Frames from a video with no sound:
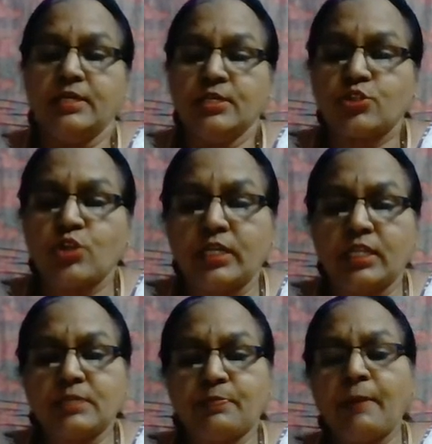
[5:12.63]
So, under
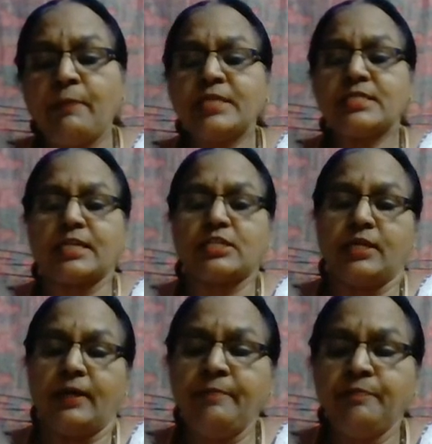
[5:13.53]
the public sector,